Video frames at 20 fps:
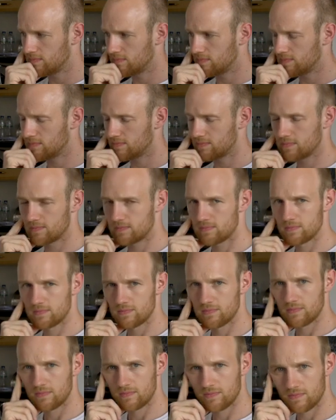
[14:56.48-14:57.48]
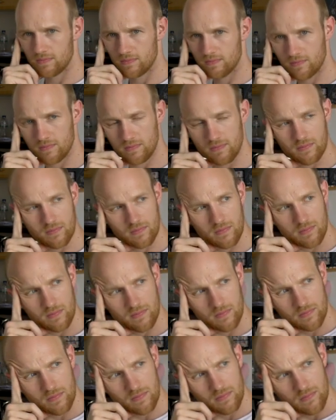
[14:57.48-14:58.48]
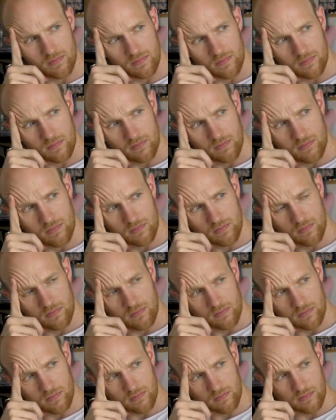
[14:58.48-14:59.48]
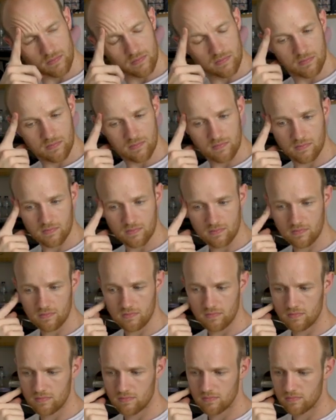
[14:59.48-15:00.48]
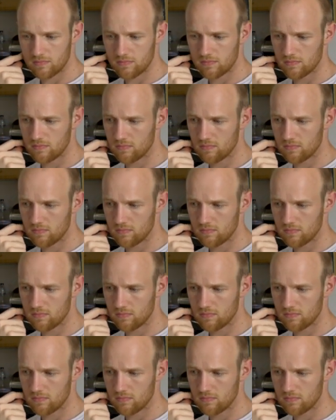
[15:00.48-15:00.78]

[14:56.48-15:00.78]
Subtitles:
No words are spoken by the person on screen.